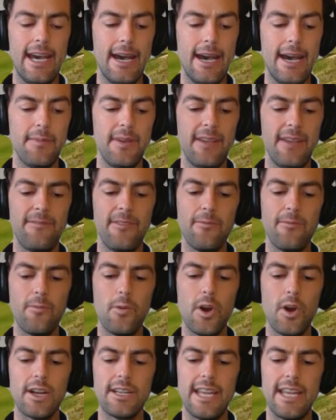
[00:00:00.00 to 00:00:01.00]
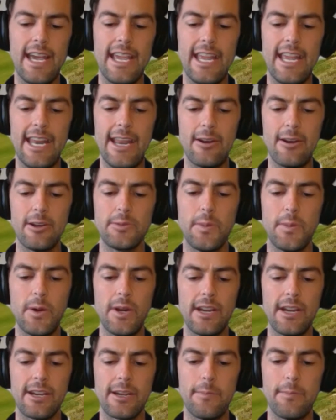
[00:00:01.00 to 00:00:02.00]
if you've worked out your nearest
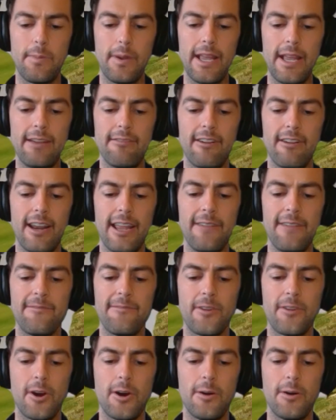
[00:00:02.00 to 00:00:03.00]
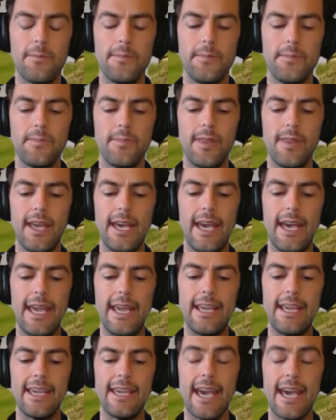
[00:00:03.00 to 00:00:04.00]
point of complete relief from
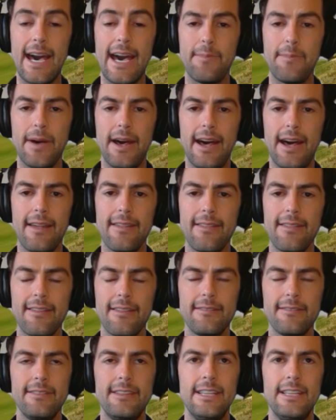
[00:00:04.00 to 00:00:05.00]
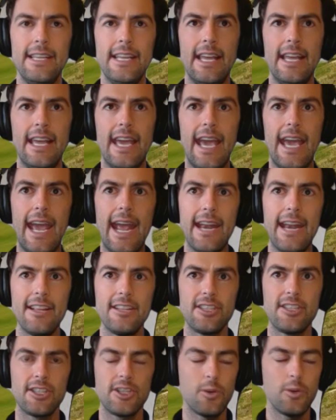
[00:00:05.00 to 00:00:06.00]
a cart path and
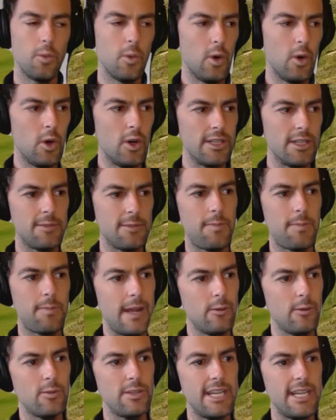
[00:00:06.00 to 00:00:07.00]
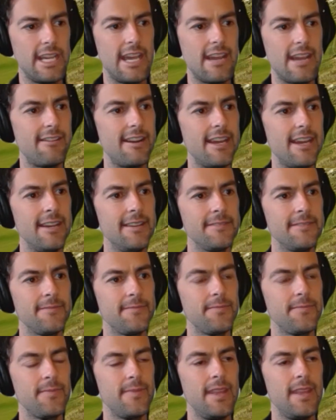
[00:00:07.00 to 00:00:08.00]
it's towards a penalty area,
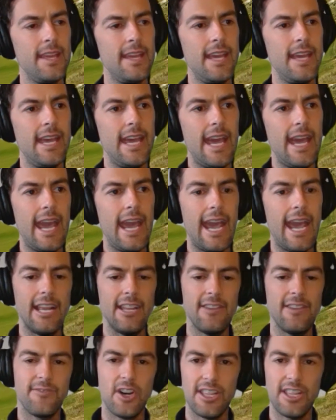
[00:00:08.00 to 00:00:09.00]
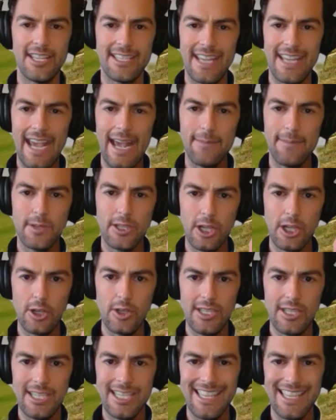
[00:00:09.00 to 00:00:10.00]
and you've got this
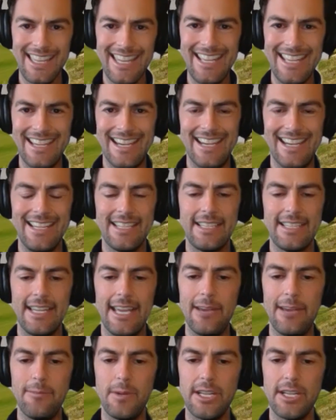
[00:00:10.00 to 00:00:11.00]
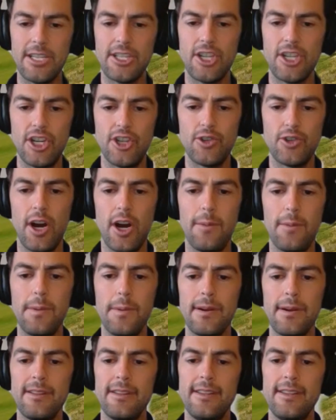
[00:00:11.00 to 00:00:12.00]
absolute slither in which to
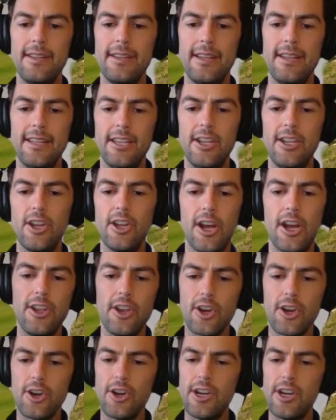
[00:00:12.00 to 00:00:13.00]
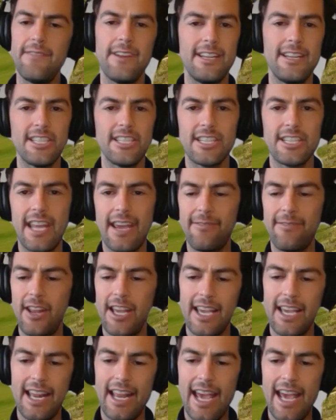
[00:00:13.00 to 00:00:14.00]
drop, you could even just have
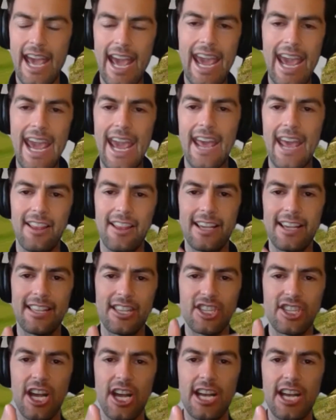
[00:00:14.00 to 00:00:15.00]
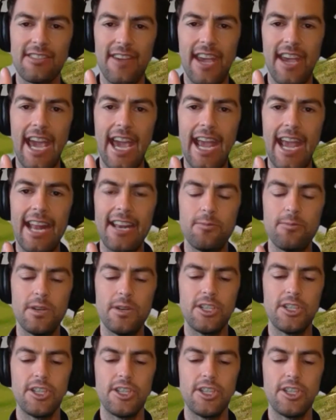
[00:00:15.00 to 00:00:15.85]
like a hand, like the size of a hand in which to